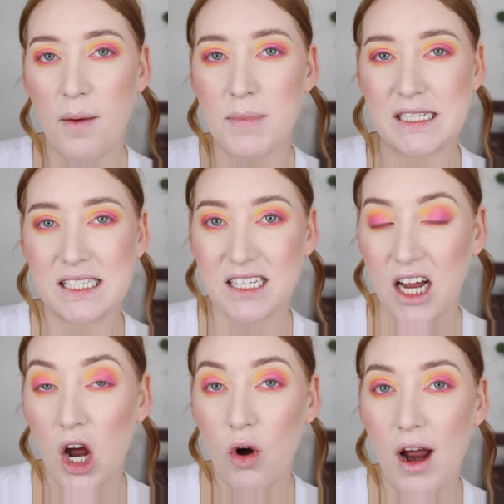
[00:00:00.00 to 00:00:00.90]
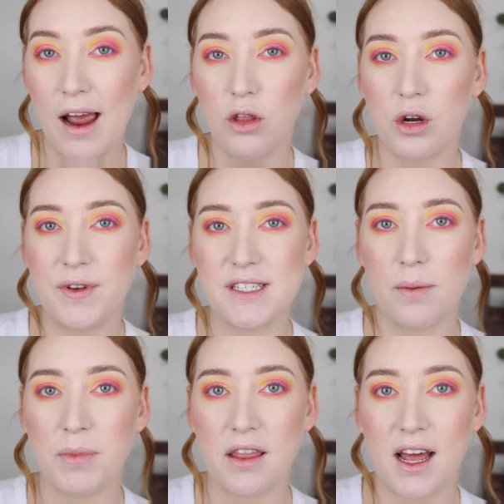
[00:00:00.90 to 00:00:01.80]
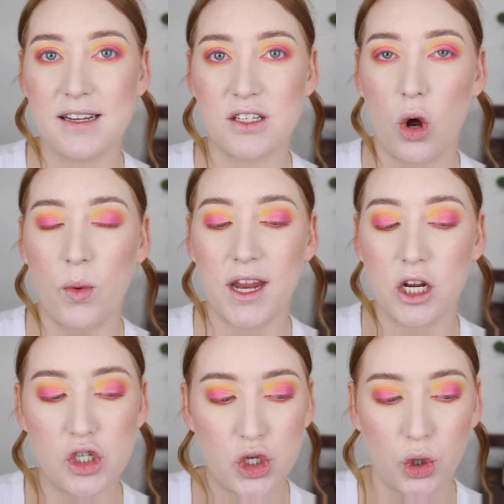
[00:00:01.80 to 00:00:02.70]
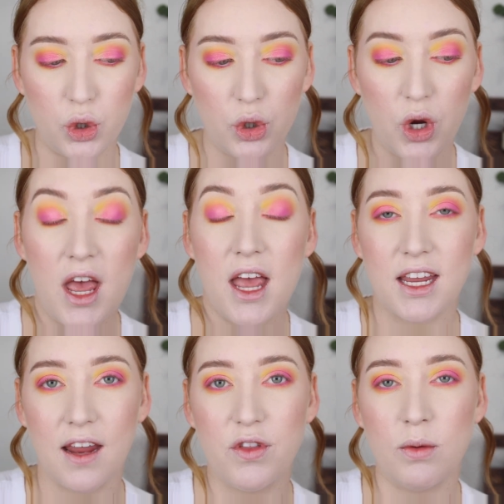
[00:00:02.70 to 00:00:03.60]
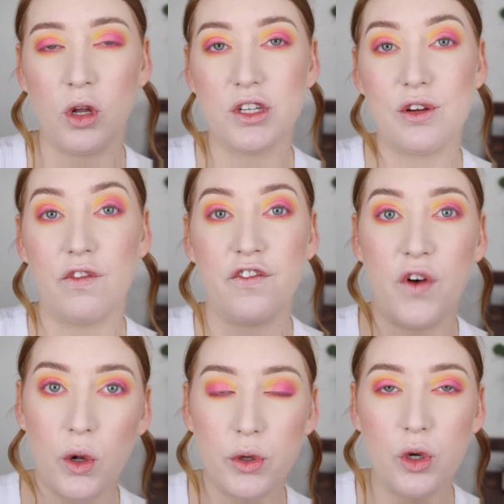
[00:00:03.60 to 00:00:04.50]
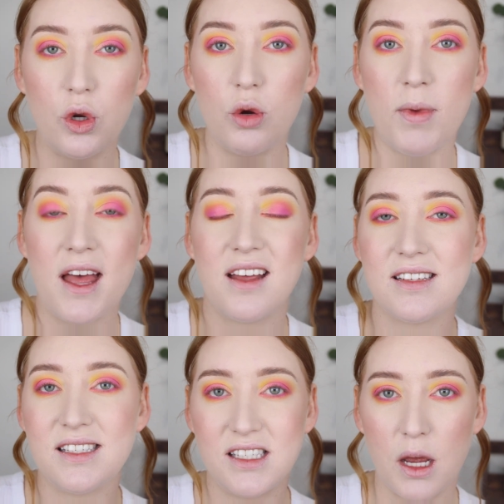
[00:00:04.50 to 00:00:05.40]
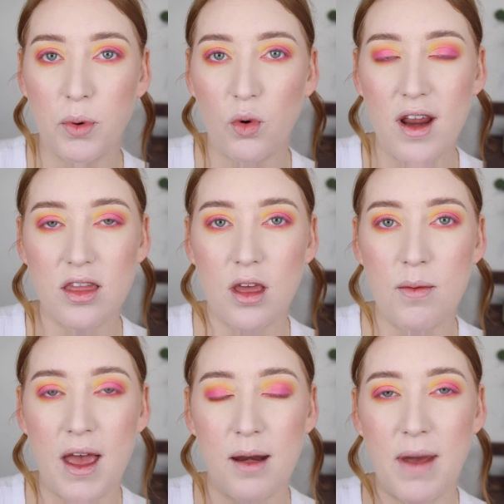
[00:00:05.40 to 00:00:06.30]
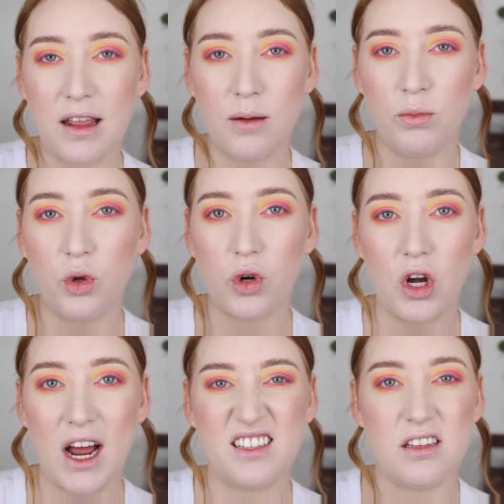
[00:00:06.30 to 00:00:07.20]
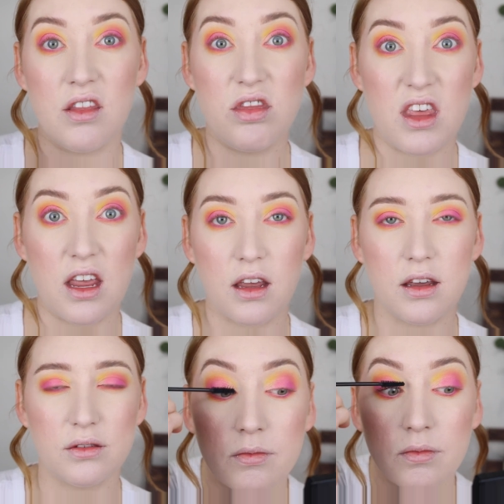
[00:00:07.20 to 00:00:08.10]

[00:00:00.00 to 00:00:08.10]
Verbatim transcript: a mascara, I look for something that is going to give them lots of volume, separate them, and make them look nice and thick.